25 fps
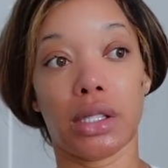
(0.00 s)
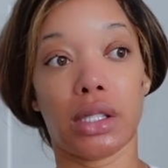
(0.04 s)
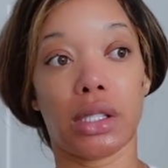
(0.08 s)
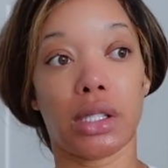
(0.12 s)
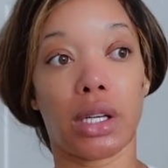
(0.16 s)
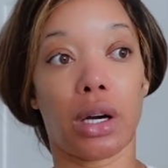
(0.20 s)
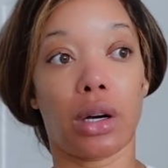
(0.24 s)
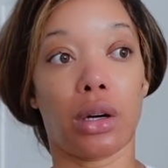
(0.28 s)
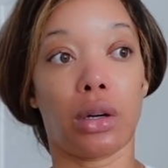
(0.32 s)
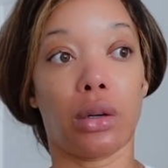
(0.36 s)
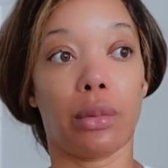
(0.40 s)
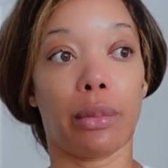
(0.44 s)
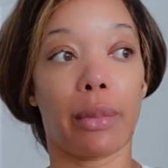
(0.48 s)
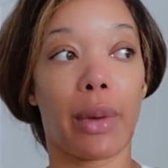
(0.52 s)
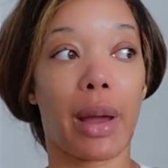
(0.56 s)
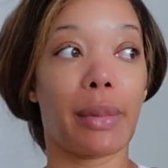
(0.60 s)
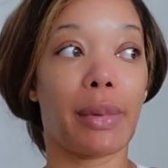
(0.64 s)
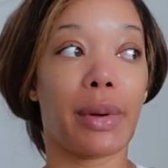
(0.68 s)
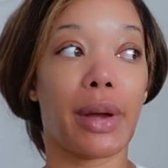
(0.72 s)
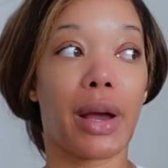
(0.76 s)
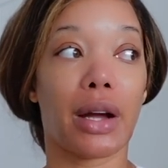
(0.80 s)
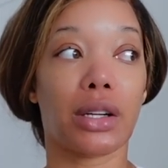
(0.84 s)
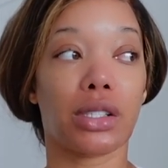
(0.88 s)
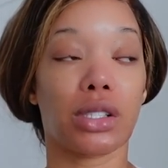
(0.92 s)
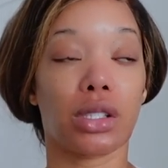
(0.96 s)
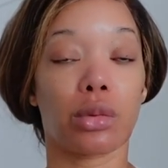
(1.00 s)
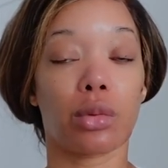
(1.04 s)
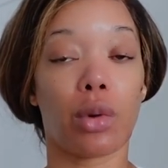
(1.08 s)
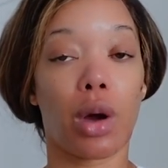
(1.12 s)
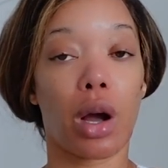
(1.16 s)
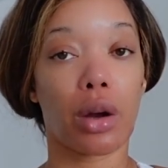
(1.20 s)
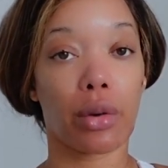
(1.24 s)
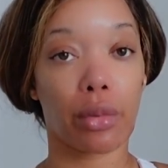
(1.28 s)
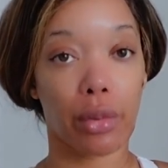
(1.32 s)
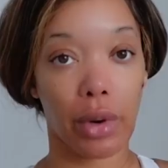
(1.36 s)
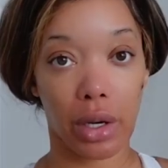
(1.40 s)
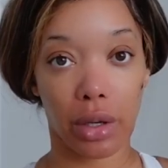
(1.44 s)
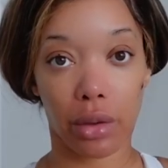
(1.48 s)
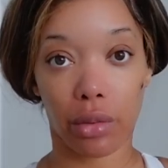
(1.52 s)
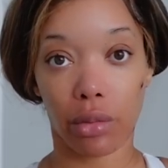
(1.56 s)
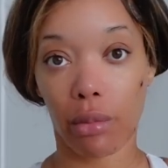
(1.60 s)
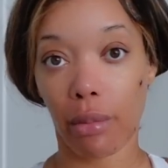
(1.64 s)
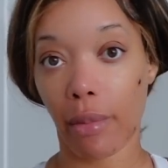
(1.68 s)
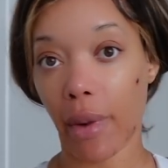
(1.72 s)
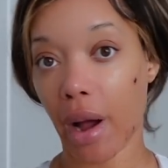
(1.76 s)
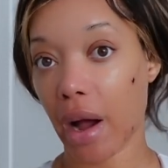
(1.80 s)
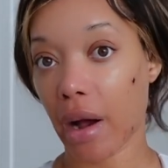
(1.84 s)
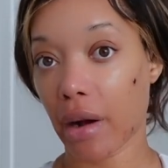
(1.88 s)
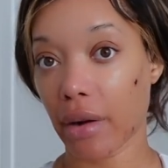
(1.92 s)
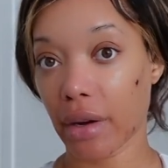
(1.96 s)
So maybe I'll just walk around a
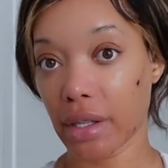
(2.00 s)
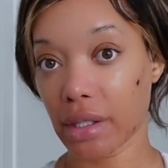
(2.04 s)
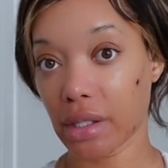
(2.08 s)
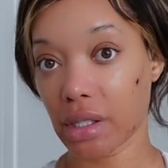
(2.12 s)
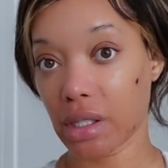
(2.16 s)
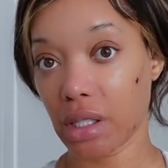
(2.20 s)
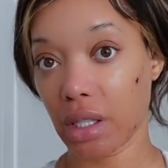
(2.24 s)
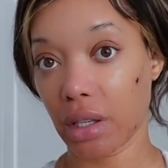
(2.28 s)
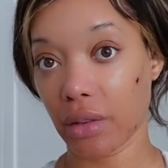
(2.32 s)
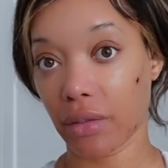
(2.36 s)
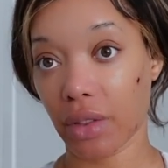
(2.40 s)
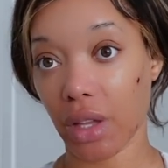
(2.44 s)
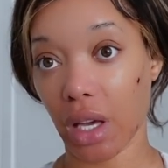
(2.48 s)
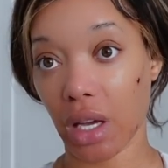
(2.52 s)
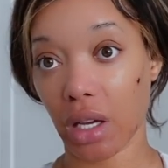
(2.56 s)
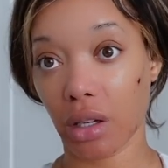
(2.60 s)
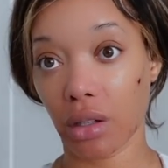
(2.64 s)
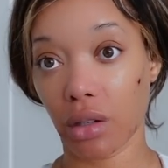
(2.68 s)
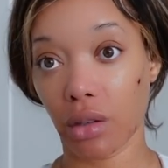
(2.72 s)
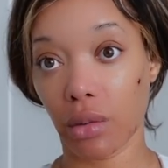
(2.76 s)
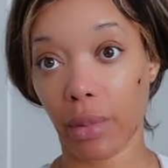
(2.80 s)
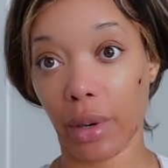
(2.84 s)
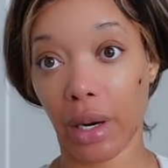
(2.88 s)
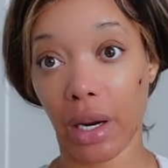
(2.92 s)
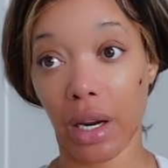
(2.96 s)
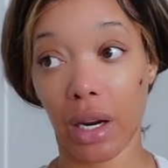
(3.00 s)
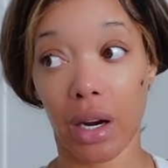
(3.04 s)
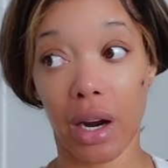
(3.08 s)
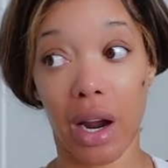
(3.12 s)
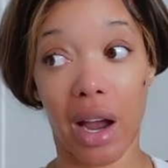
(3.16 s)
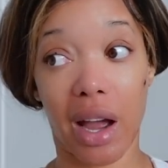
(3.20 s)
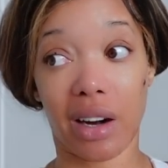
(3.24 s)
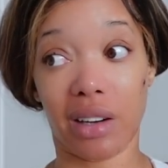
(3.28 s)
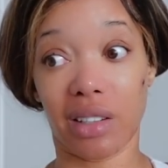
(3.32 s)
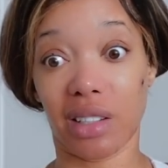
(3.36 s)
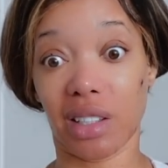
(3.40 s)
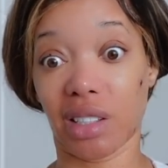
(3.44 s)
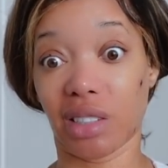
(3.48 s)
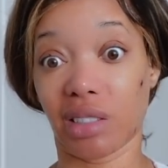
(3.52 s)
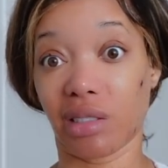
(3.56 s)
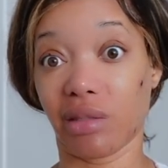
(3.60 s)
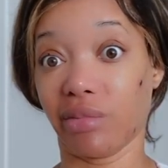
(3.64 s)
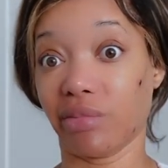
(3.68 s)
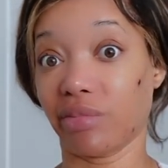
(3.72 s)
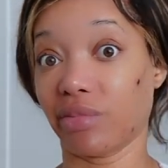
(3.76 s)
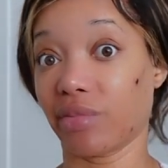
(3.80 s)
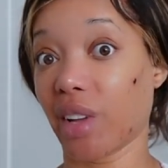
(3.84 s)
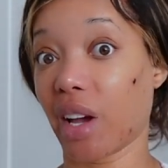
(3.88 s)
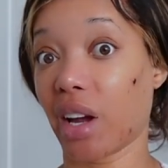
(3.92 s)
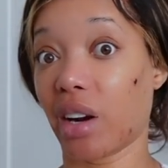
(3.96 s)
mile and see if they can do my hair. I don't know.
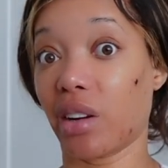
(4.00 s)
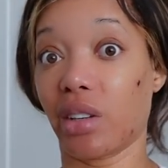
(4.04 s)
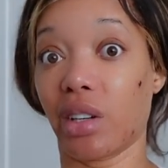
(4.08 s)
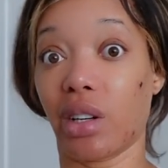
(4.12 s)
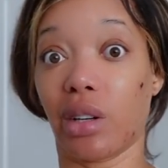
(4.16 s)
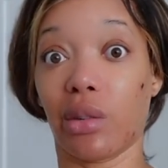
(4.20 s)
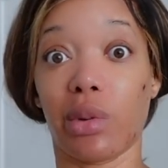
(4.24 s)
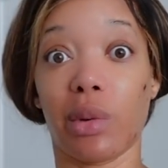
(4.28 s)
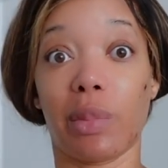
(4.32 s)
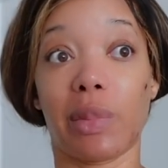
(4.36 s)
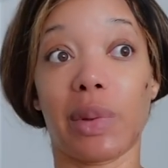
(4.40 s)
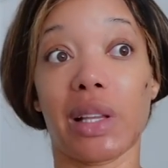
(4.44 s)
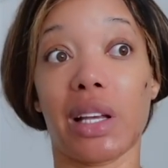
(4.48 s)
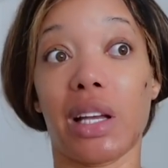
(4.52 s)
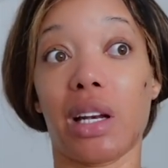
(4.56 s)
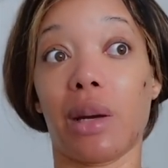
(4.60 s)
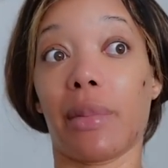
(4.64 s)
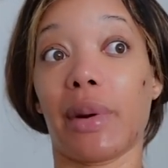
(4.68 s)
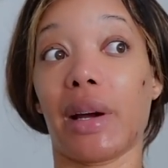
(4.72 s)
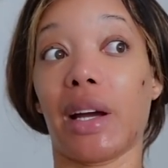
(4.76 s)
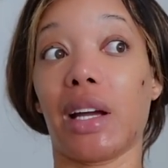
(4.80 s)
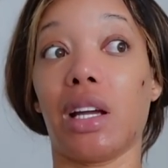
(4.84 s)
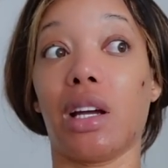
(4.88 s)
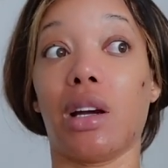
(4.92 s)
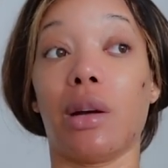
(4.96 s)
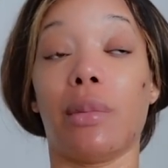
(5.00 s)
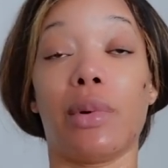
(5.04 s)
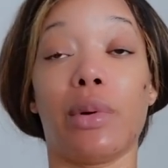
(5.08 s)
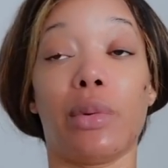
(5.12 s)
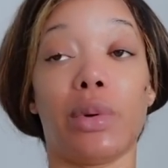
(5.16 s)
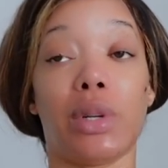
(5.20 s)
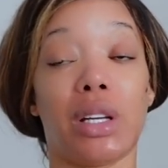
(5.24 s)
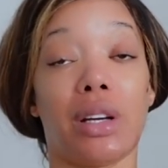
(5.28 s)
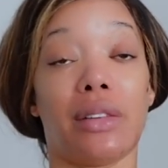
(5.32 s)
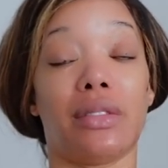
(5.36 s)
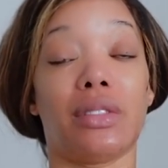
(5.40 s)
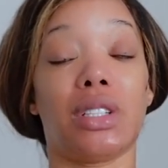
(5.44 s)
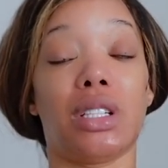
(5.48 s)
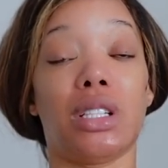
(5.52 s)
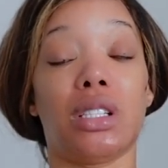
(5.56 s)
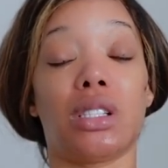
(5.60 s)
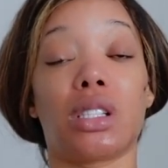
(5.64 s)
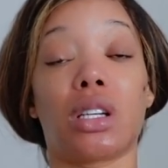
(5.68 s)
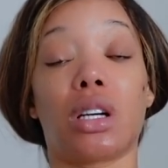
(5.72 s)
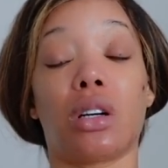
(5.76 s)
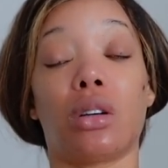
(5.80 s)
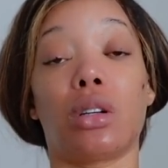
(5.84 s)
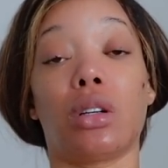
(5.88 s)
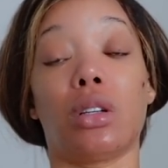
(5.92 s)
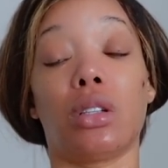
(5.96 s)
I don't know. We're planning by ear, but we definitely need to
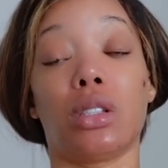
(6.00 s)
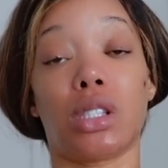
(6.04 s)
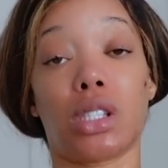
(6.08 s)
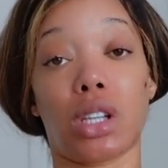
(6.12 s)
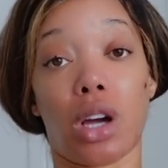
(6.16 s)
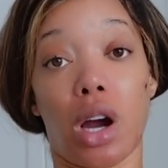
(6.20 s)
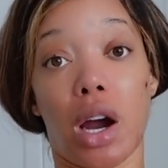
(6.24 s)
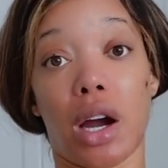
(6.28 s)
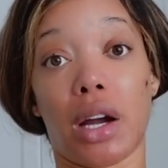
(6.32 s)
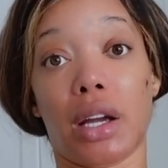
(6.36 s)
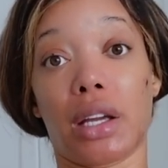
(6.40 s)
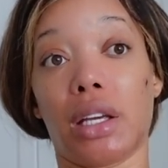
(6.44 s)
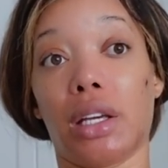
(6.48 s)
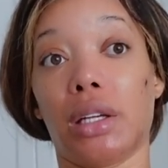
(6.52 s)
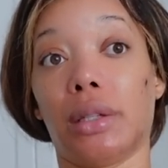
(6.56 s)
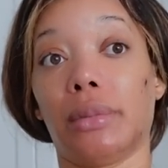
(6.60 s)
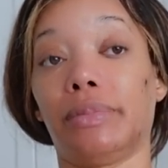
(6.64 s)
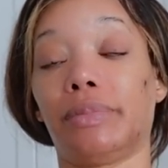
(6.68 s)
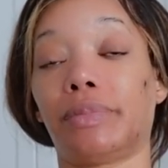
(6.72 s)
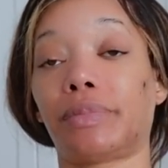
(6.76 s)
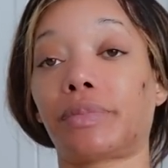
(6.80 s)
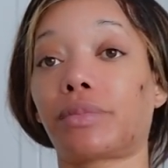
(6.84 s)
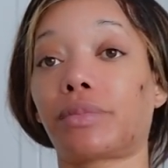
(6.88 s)
go to a Target.